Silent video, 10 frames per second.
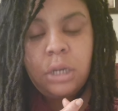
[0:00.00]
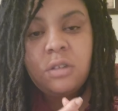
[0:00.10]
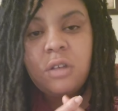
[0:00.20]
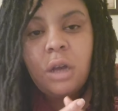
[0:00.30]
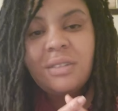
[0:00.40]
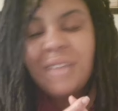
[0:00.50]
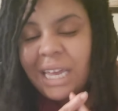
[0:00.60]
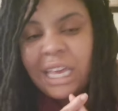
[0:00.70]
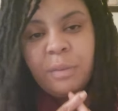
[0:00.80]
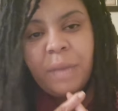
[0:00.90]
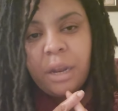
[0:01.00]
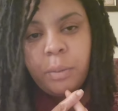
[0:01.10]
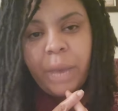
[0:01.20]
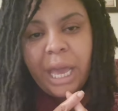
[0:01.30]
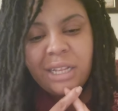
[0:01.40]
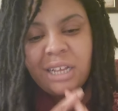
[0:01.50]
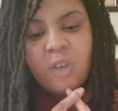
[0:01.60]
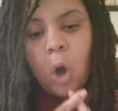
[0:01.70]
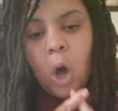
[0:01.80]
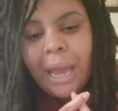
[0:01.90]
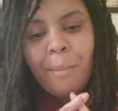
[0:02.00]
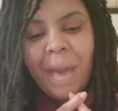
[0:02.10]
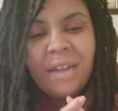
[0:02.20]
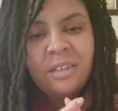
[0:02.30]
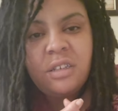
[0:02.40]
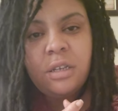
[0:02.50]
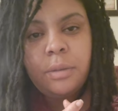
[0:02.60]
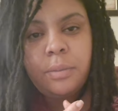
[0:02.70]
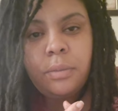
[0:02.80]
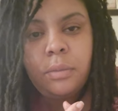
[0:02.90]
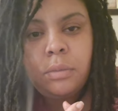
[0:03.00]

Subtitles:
as long as they keep getting paid, that's all that matters to them.